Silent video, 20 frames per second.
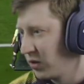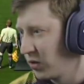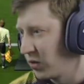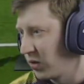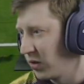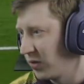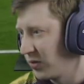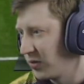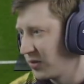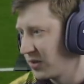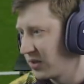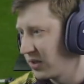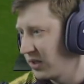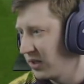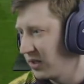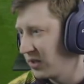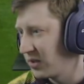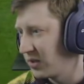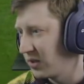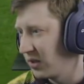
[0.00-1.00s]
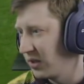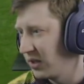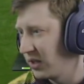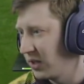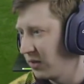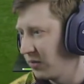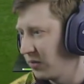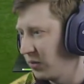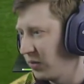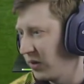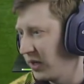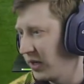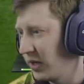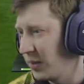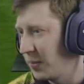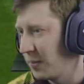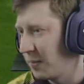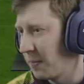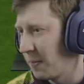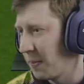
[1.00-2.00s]
Crofts inside, given away.
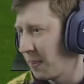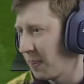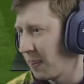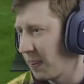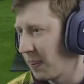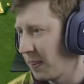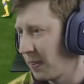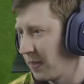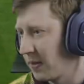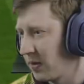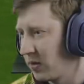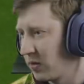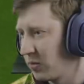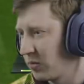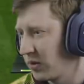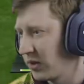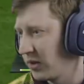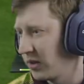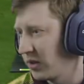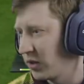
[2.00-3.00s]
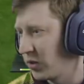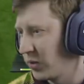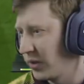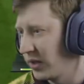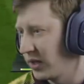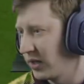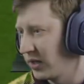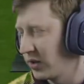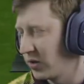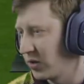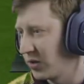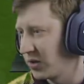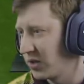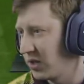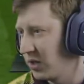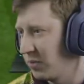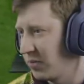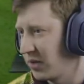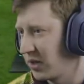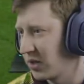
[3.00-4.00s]
Play that quickly across
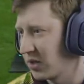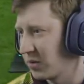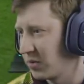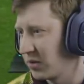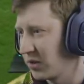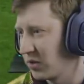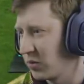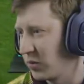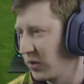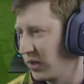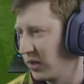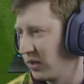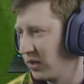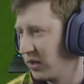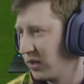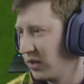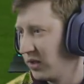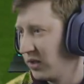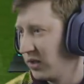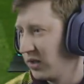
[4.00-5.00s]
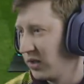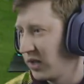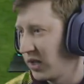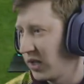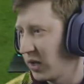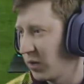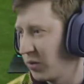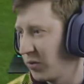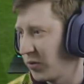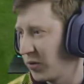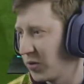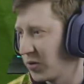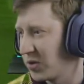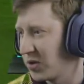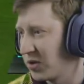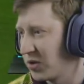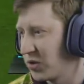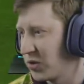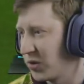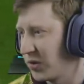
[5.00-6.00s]
here. Bartram does well. Harry
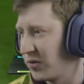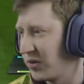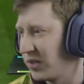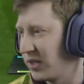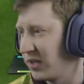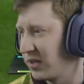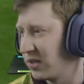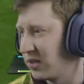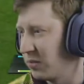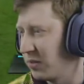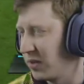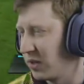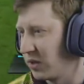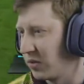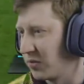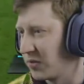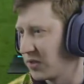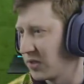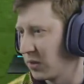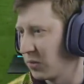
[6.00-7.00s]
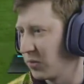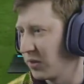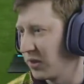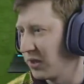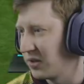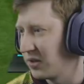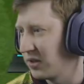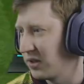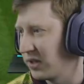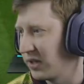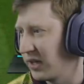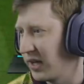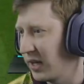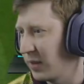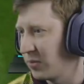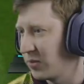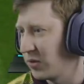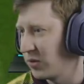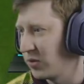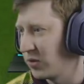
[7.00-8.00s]
has drifted into the middle for some reason, and
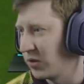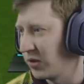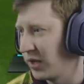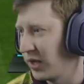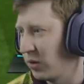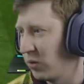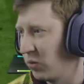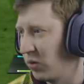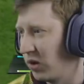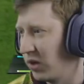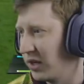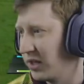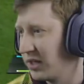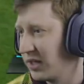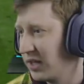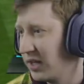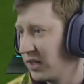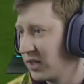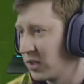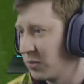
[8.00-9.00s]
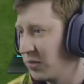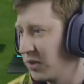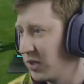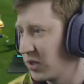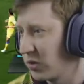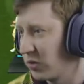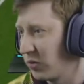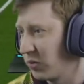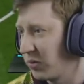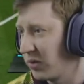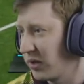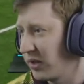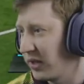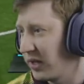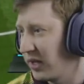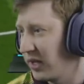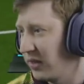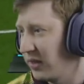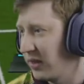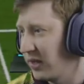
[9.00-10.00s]
Abdou's gone out wide. Dimitrov will play
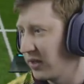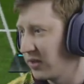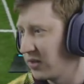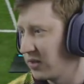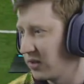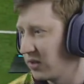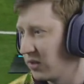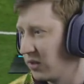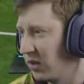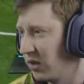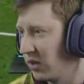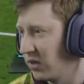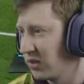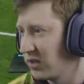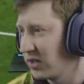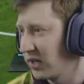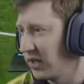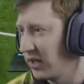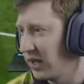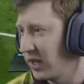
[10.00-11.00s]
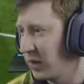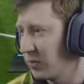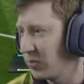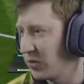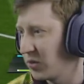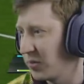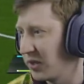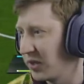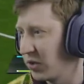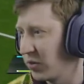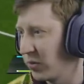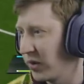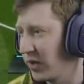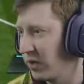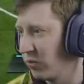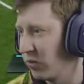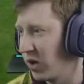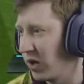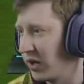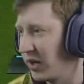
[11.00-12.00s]
that in there to Lyle Taylor. Abdou's made a
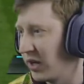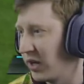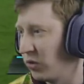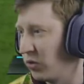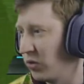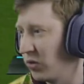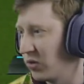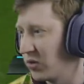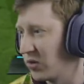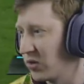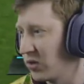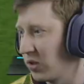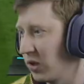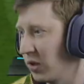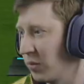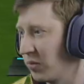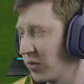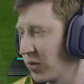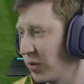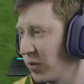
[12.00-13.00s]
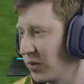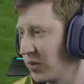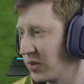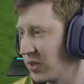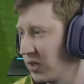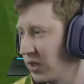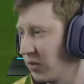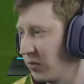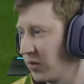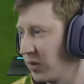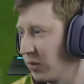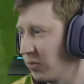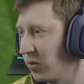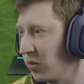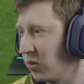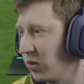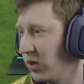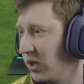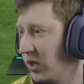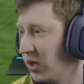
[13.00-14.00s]
great run, and I'll look to slot him through. It's a lovely
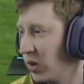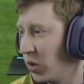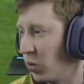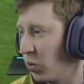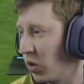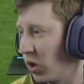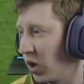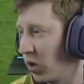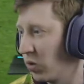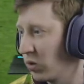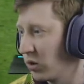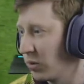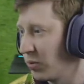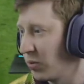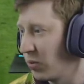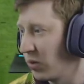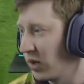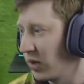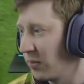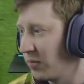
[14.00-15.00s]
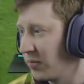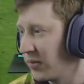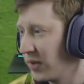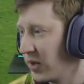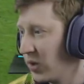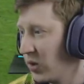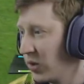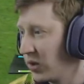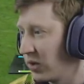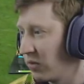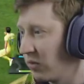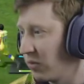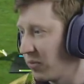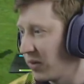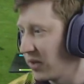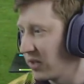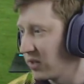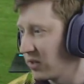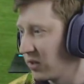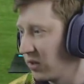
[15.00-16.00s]
ball. We'll hold the ball up, give it
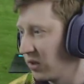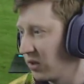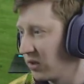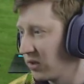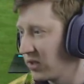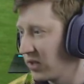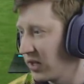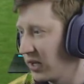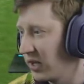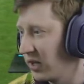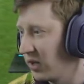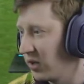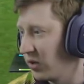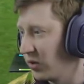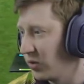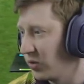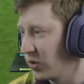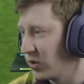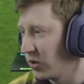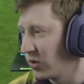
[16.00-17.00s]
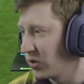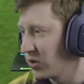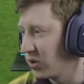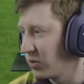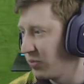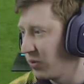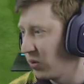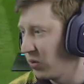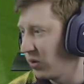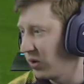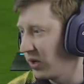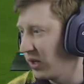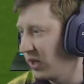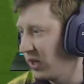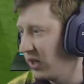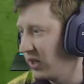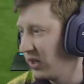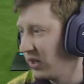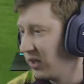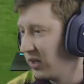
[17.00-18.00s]
back to Lyle Taylor, who's got support
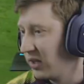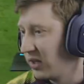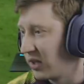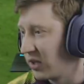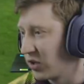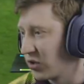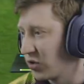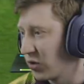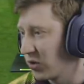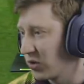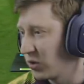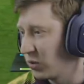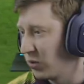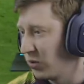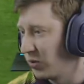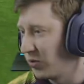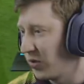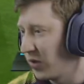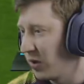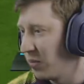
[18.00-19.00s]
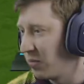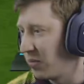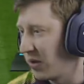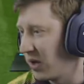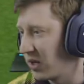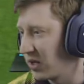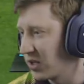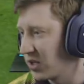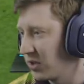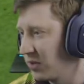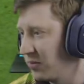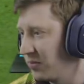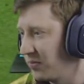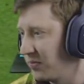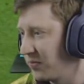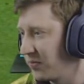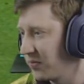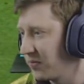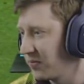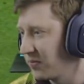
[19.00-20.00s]
here, and Trotter will find Bartram.
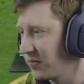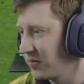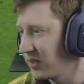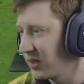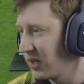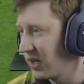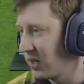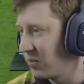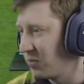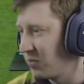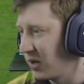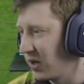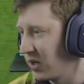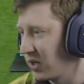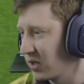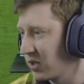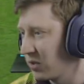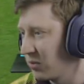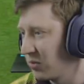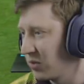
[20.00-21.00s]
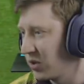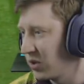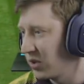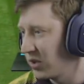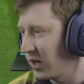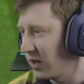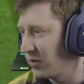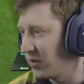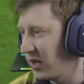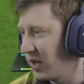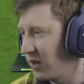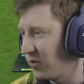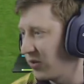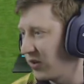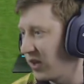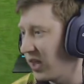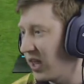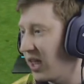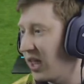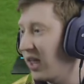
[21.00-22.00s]
And Bartram could have an
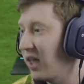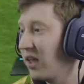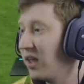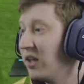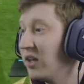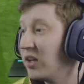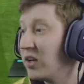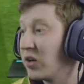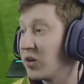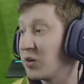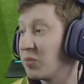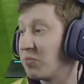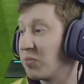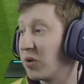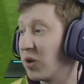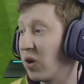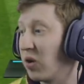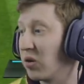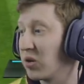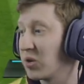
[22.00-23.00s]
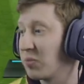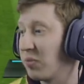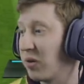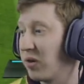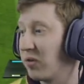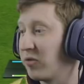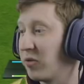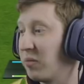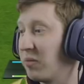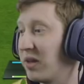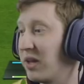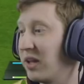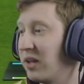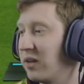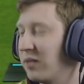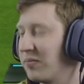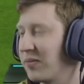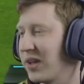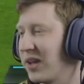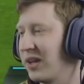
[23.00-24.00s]
effort here. It's blocked by
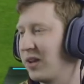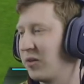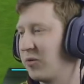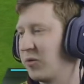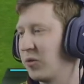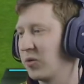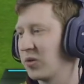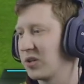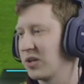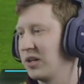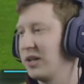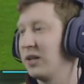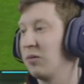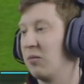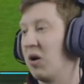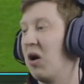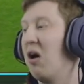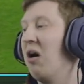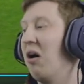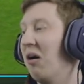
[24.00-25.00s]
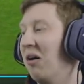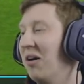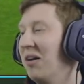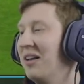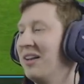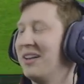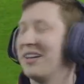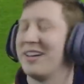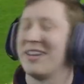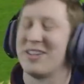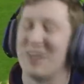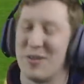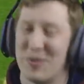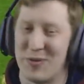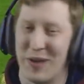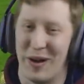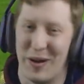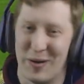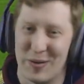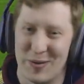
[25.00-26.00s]
Vermeil, and unfortunately, it's a
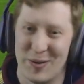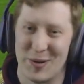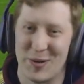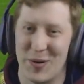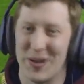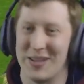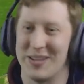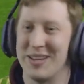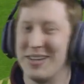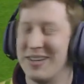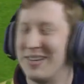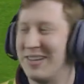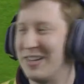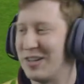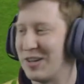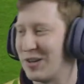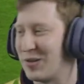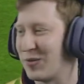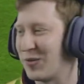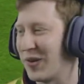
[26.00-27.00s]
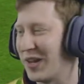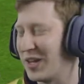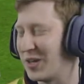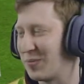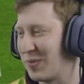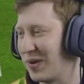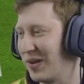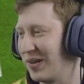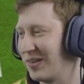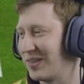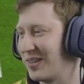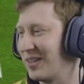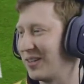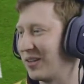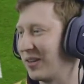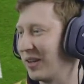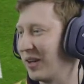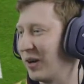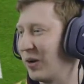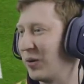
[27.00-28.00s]
foul from Kwesi as he just face plants into
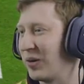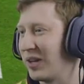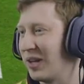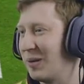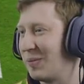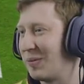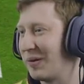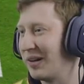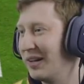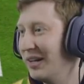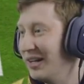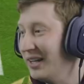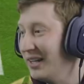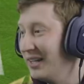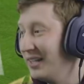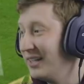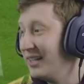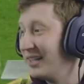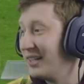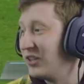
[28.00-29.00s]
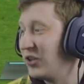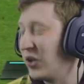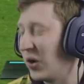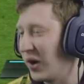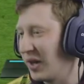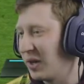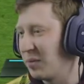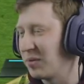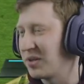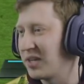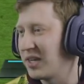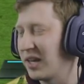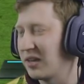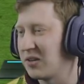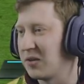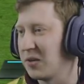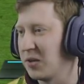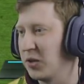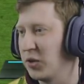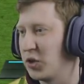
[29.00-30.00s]
the goalkeeper. Not able to get
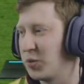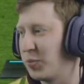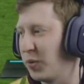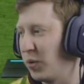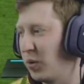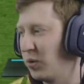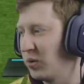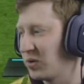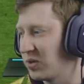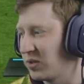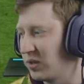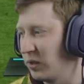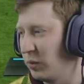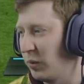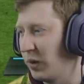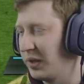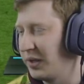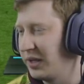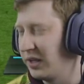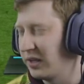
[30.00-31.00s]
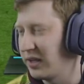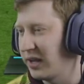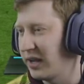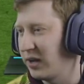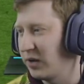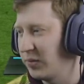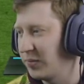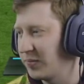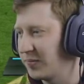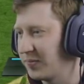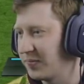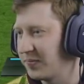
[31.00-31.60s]
to the loose ball, still 1 0 down.